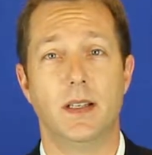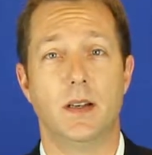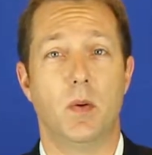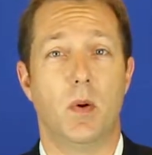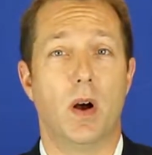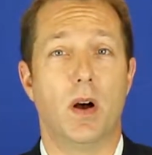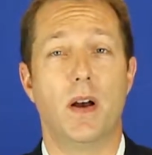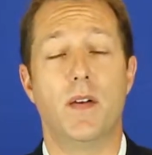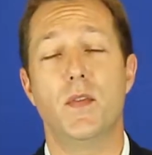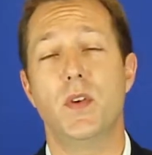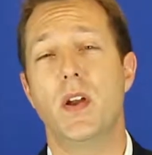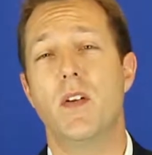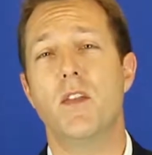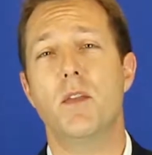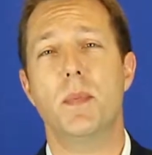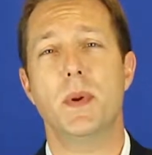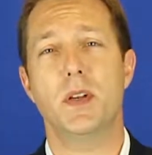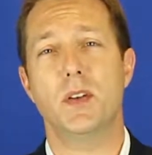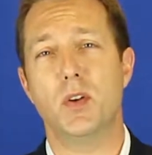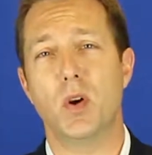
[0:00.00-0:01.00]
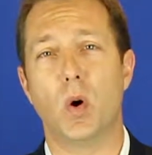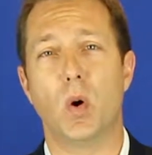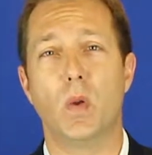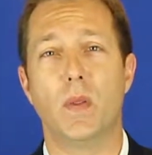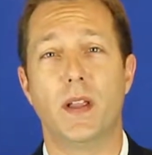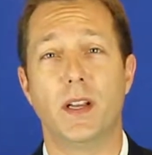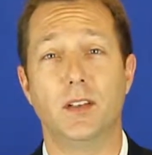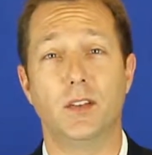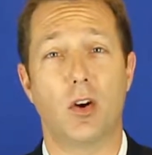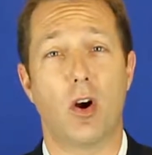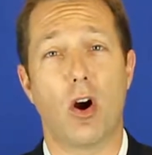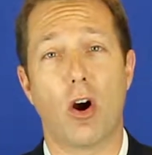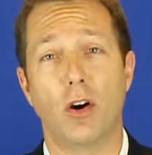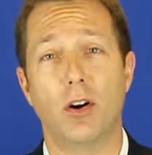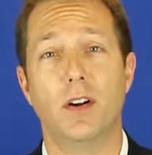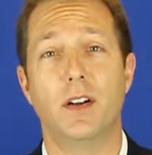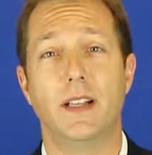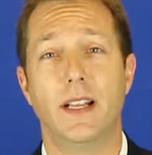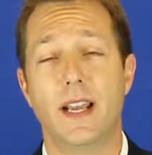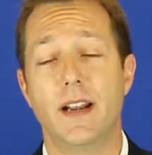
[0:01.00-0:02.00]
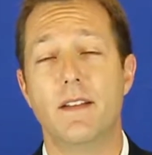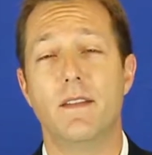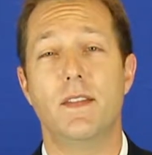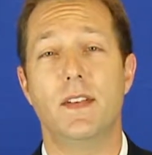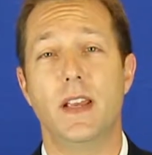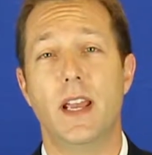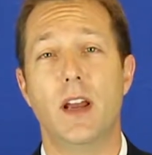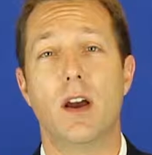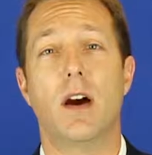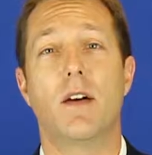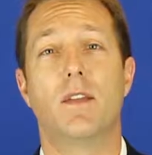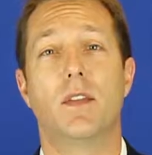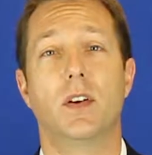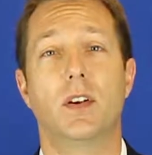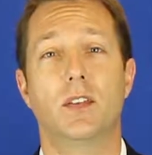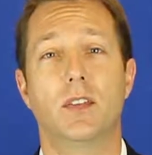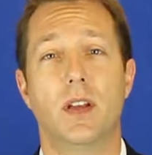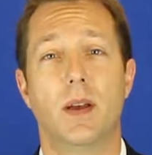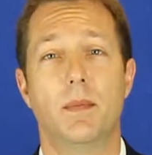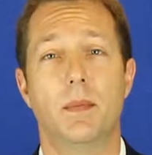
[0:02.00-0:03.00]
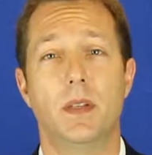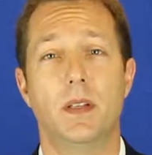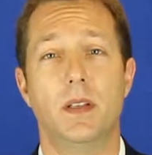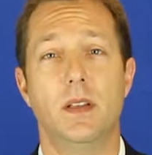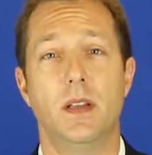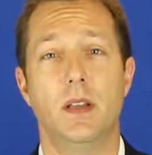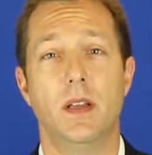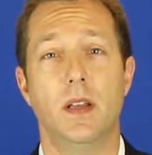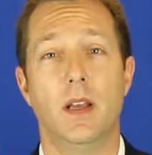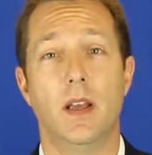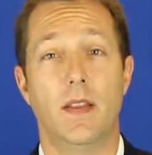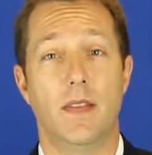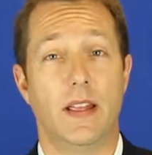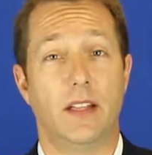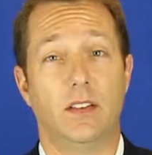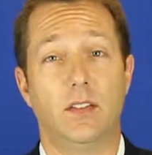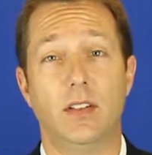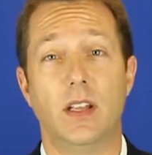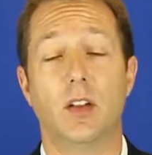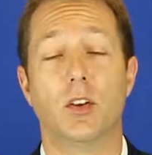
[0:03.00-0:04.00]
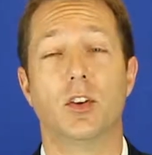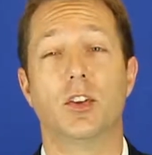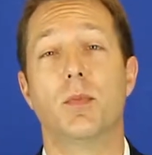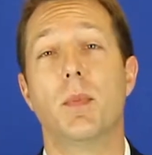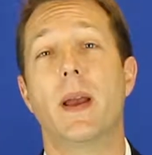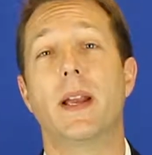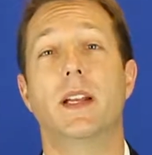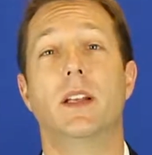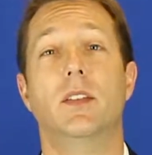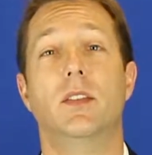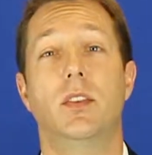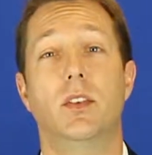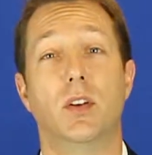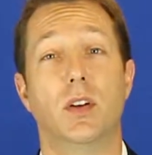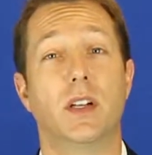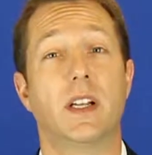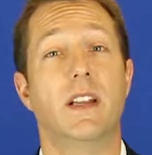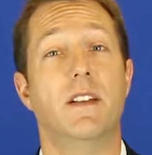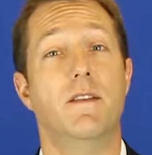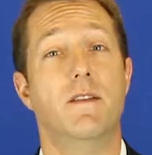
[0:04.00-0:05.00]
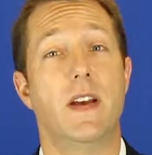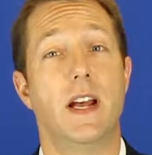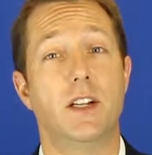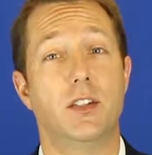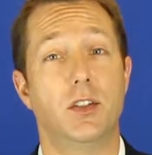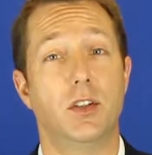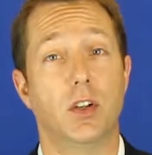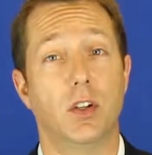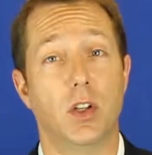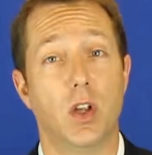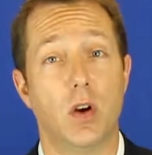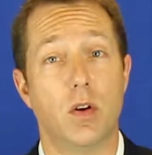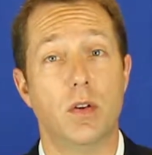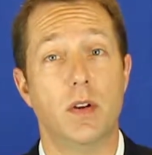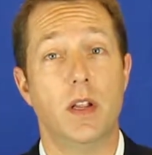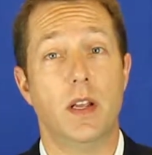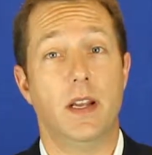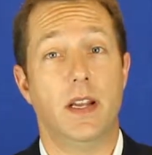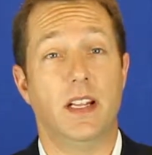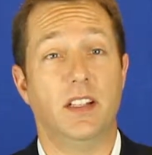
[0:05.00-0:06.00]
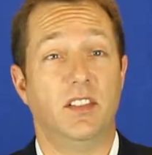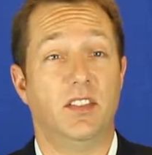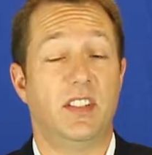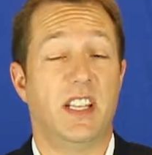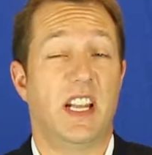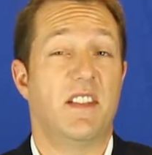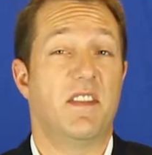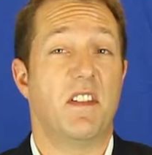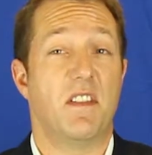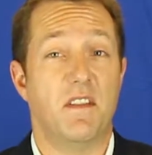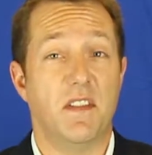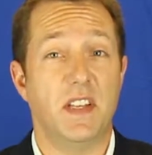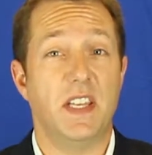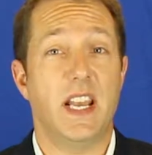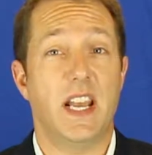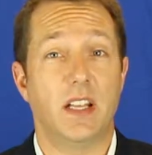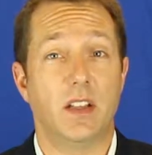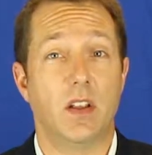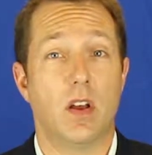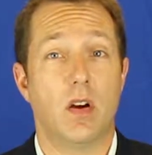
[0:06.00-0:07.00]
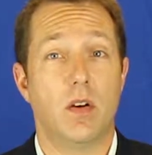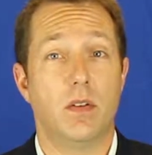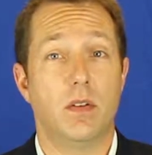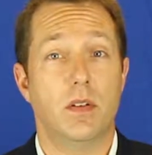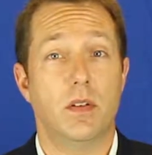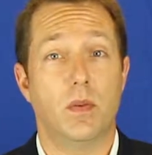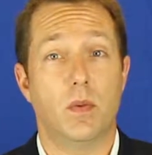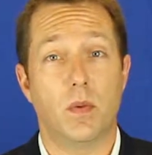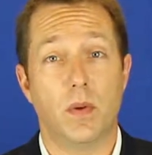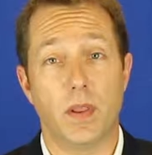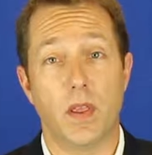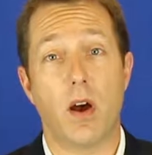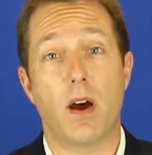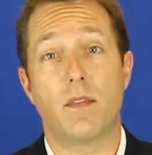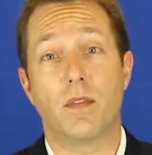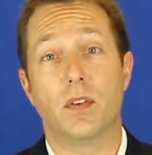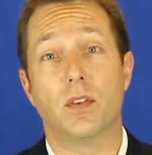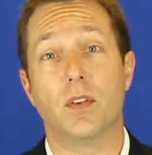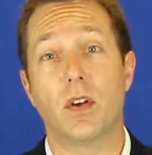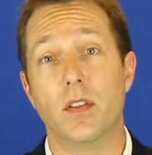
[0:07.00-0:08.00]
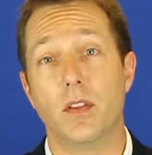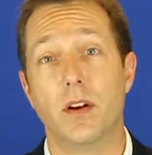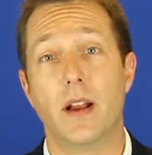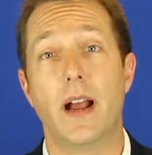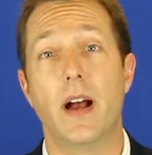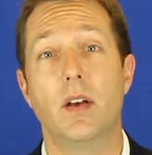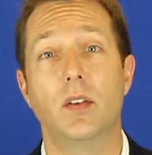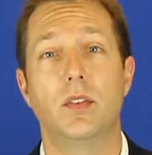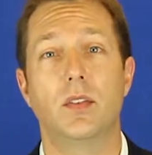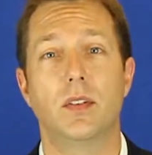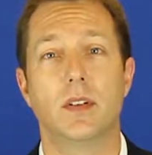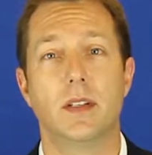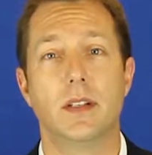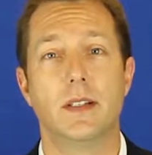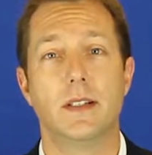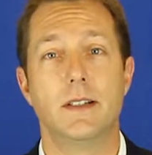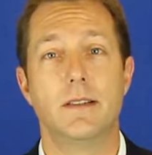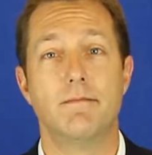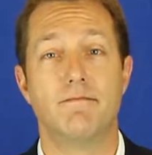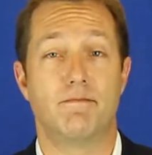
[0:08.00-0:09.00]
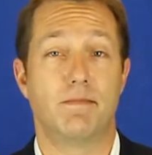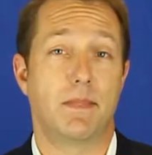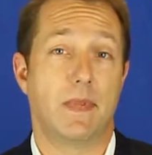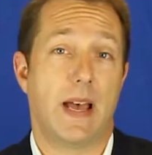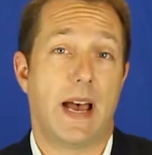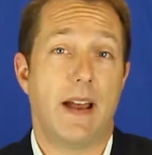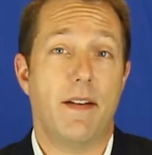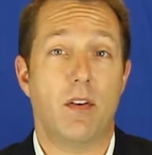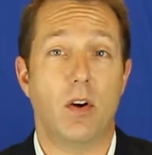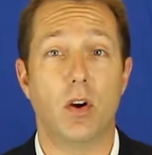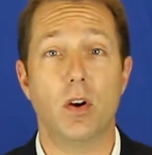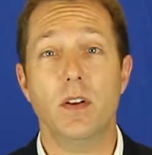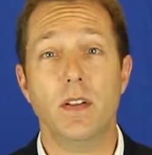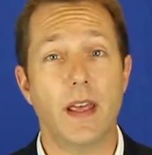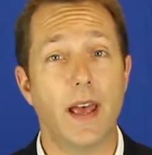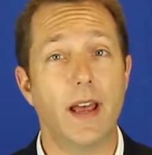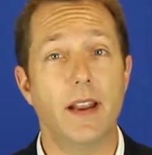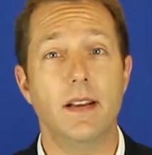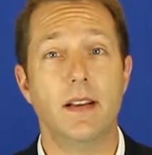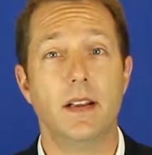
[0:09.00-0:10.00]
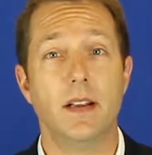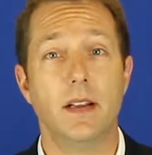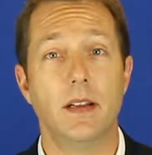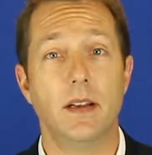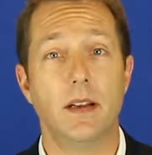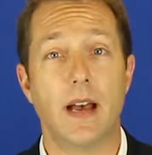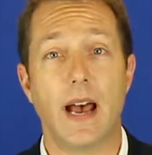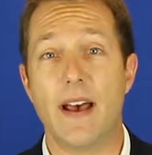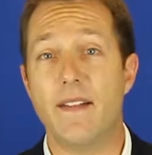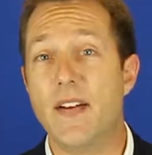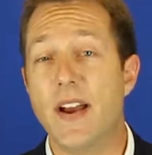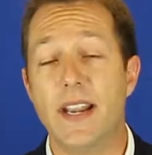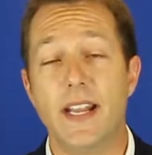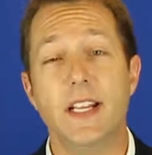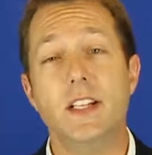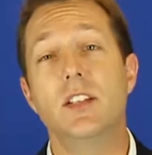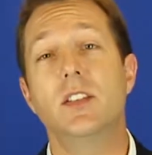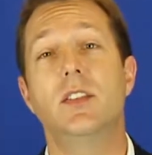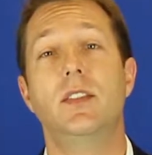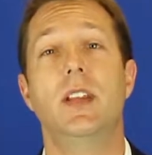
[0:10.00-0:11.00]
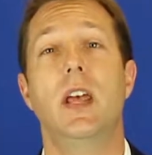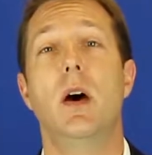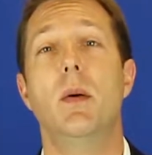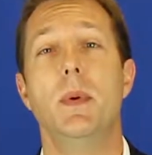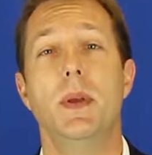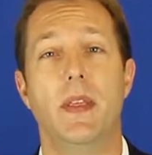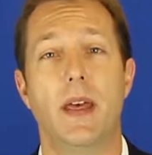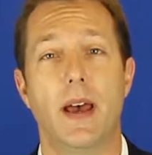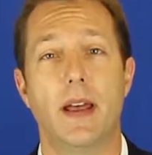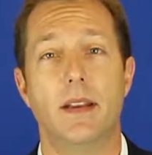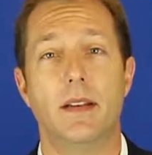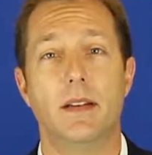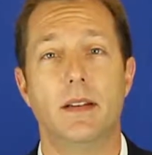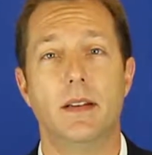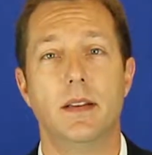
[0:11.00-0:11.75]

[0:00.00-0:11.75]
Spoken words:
Well, have you ever been told that it's harder to get a VA offer accepted? That sellers might consider a conventional loan instead of a VA loan with offers on their house? I've heard that. I've had agents tell me that.